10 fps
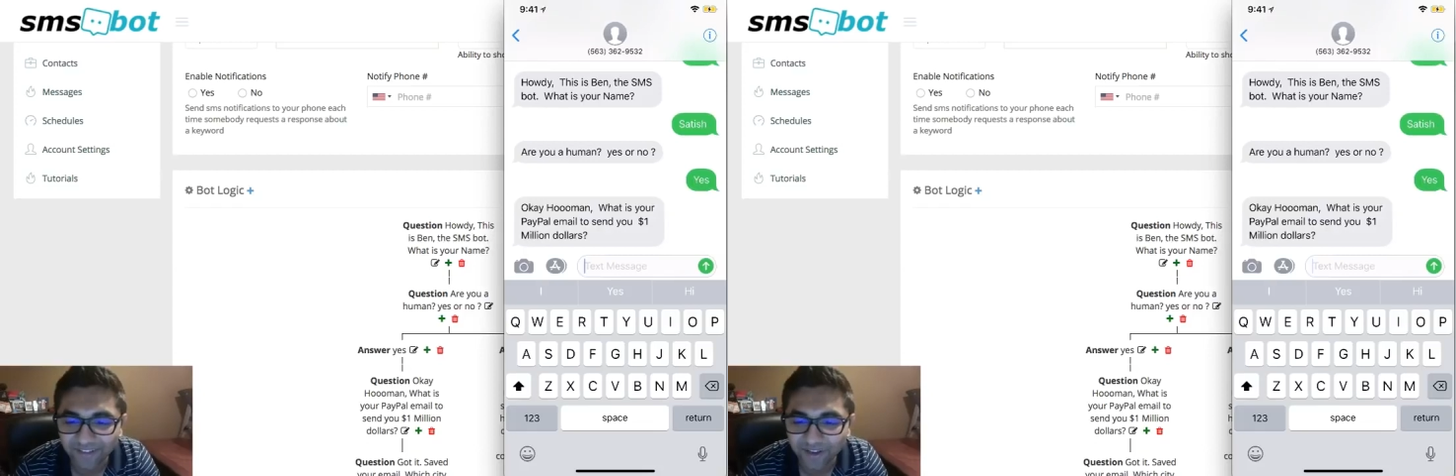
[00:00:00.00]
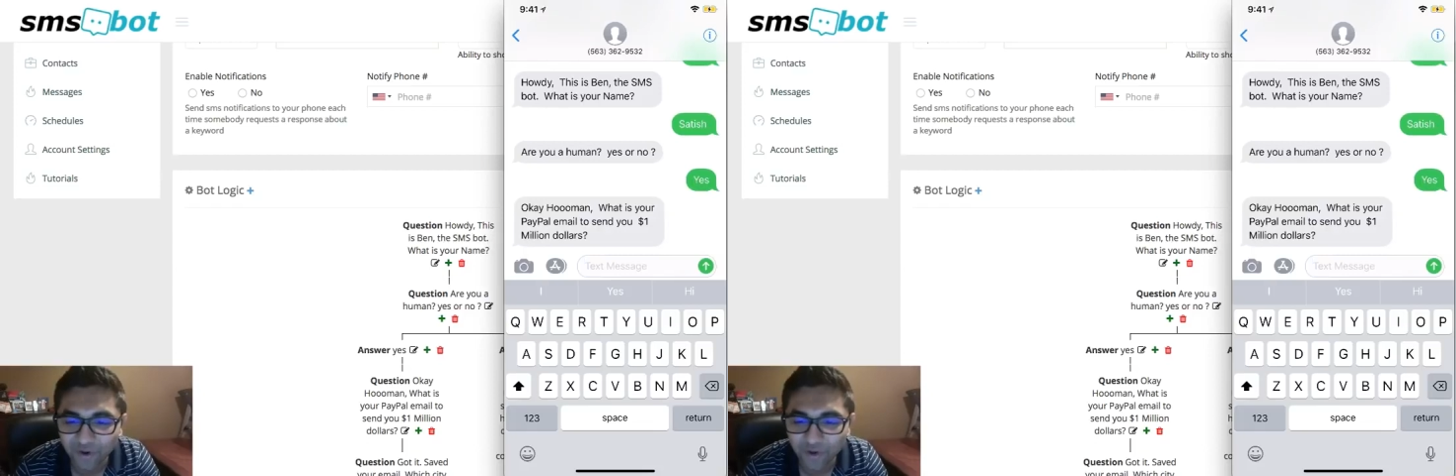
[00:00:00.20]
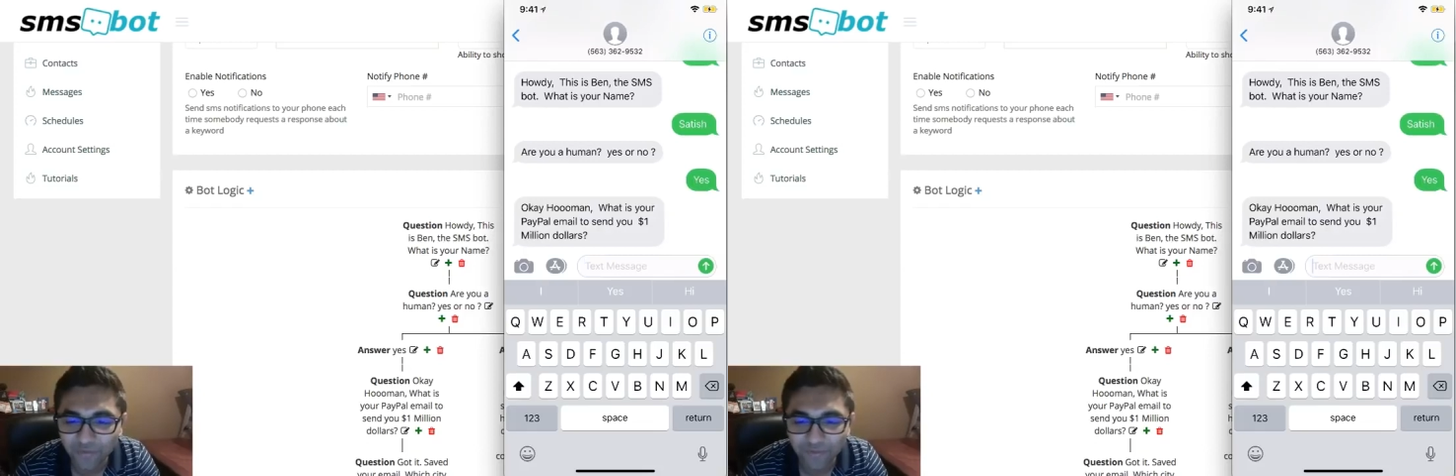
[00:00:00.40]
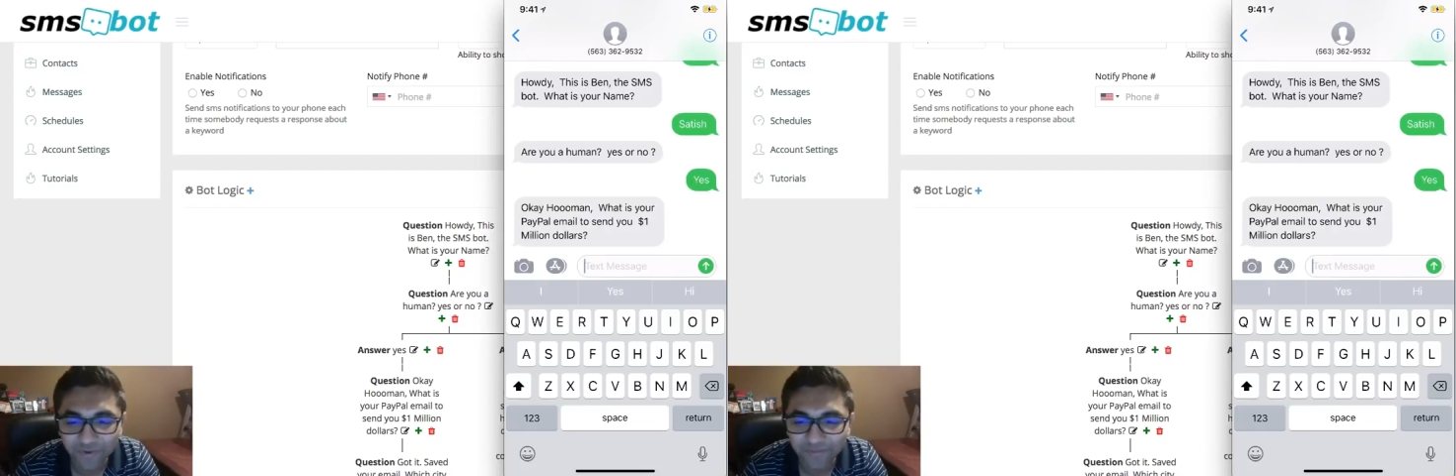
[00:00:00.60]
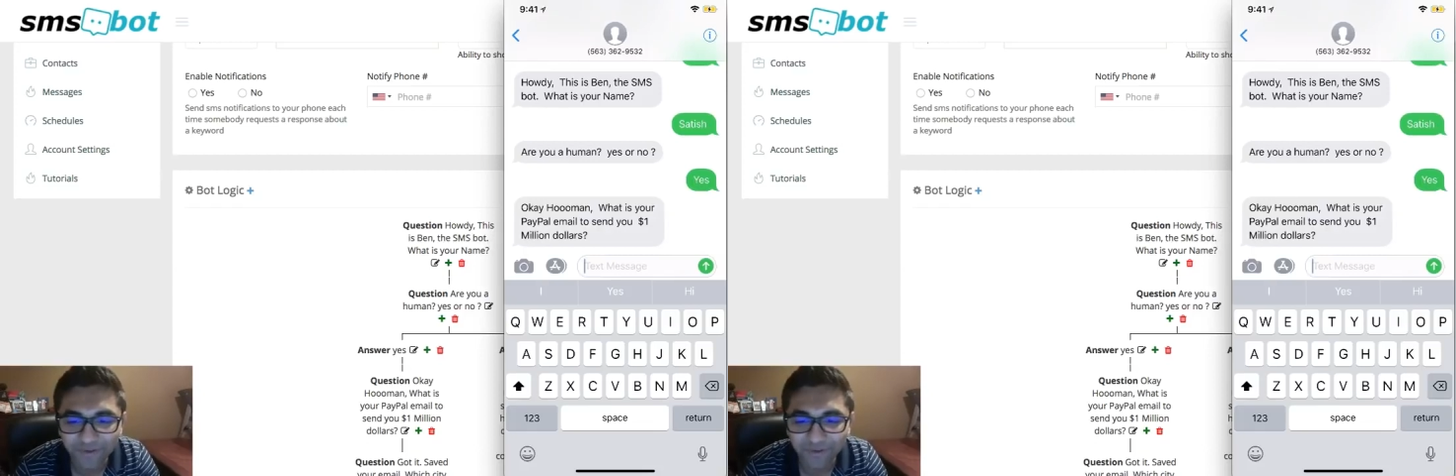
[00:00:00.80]

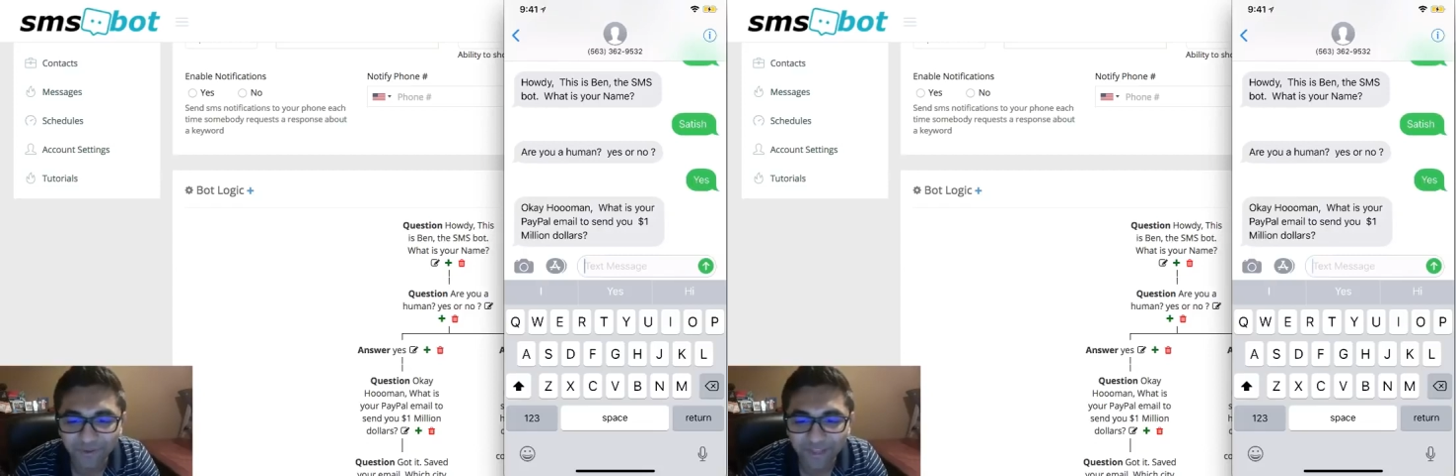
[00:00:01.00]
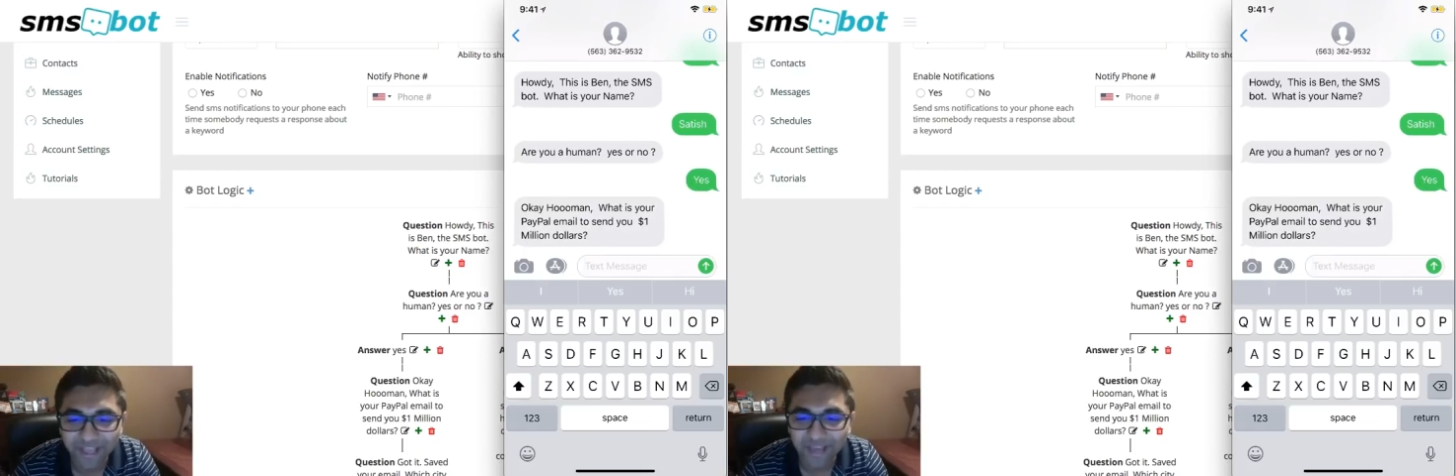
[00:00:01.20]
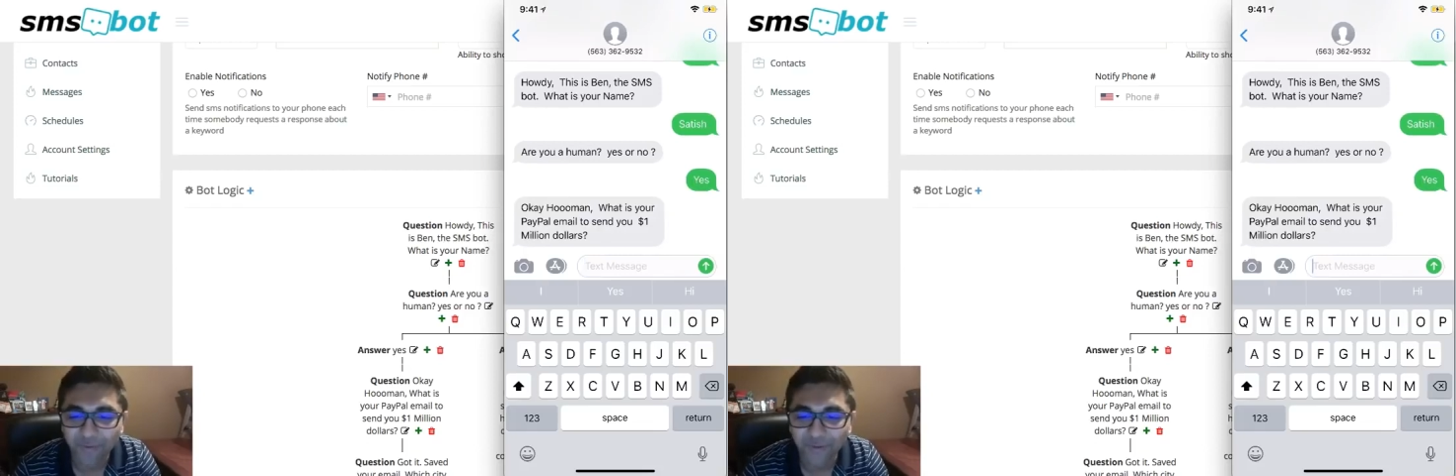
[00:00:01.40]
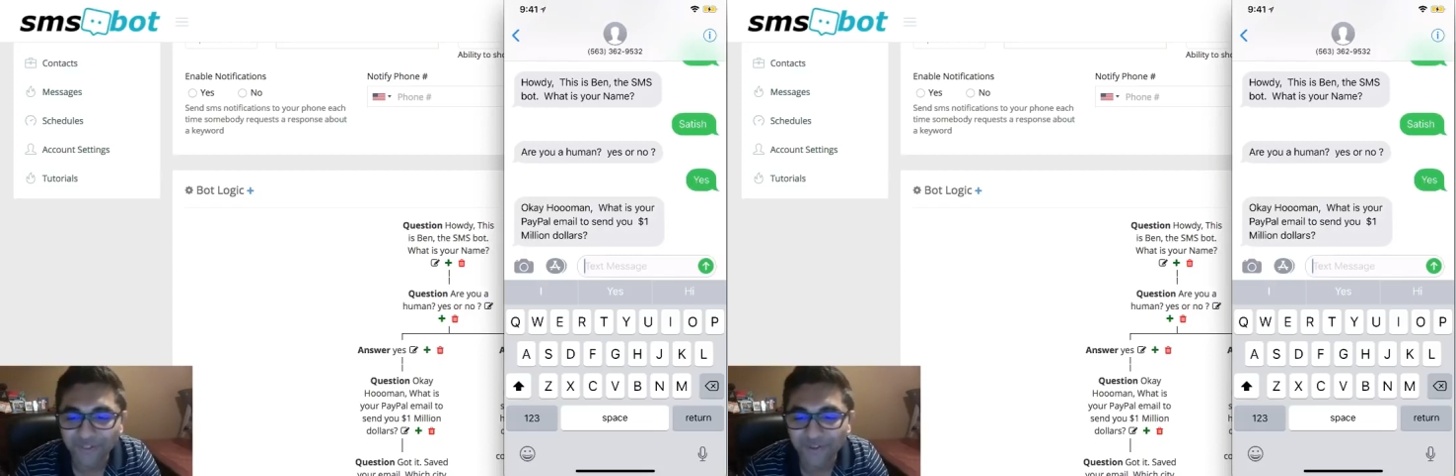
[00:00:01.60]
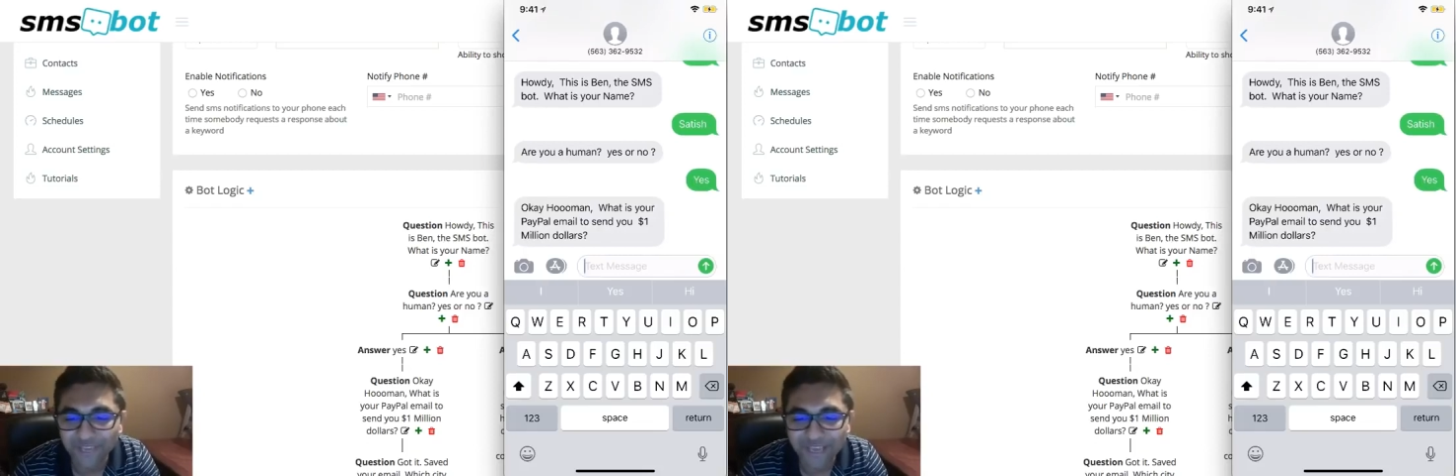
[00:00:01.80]
Human.
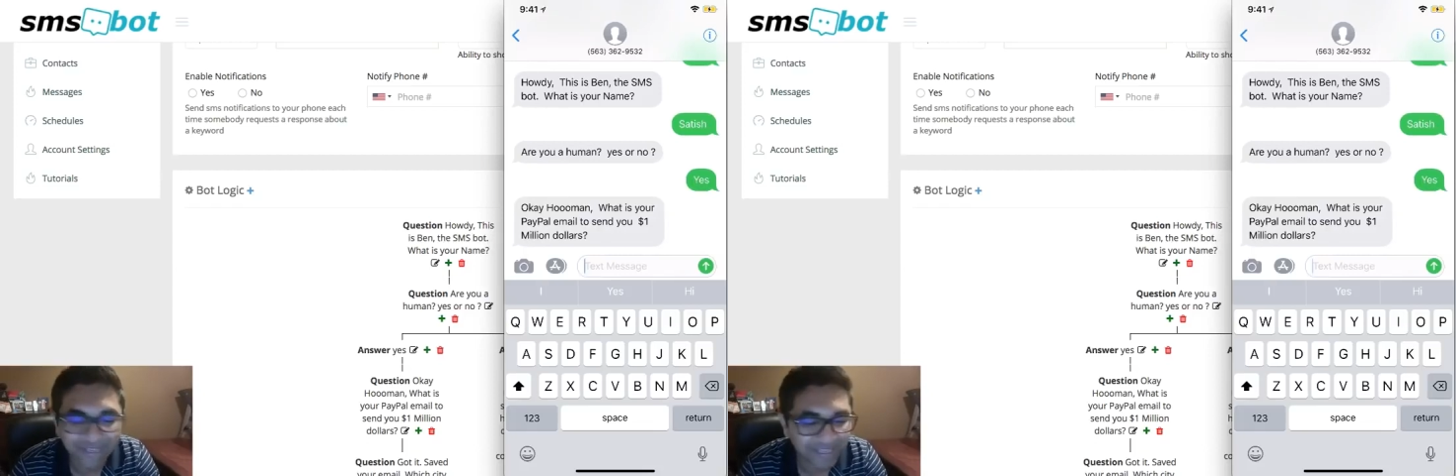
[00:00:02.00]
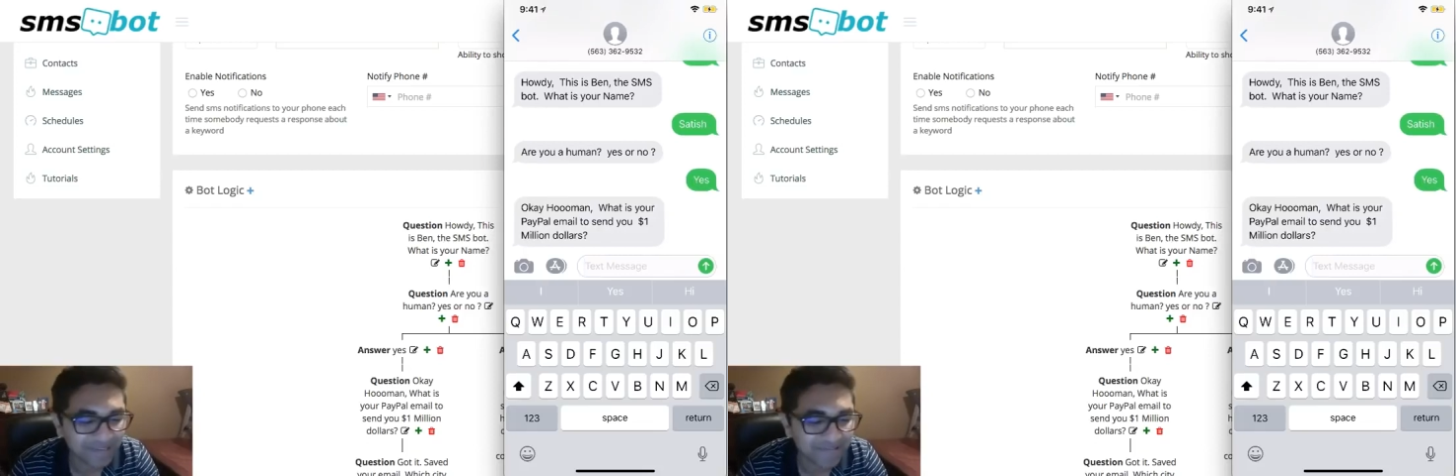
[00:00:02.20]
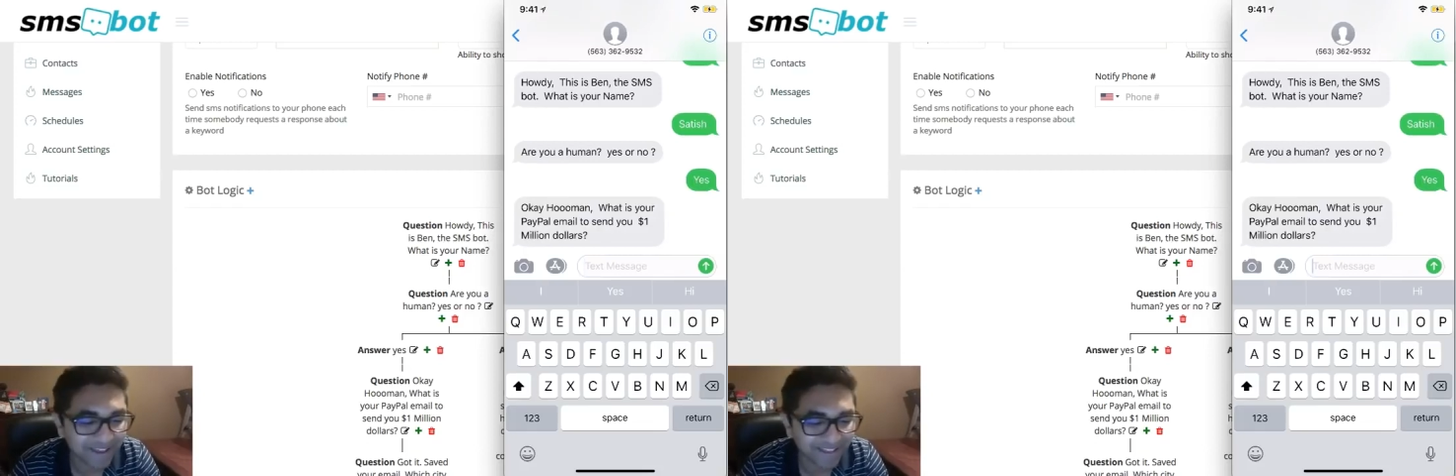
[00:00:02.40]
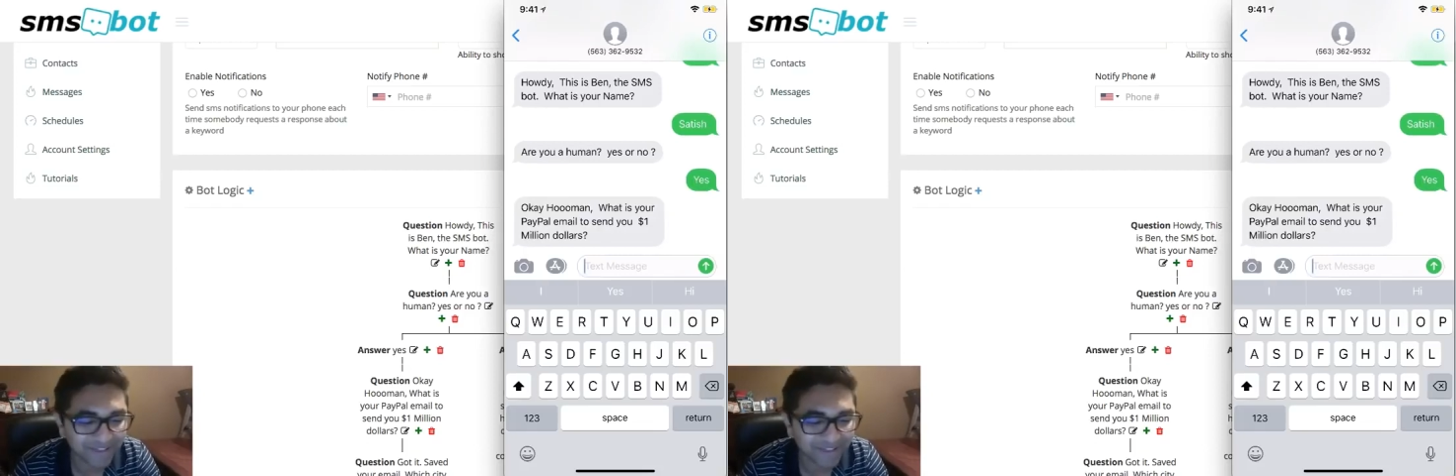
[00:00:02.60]
What's your email?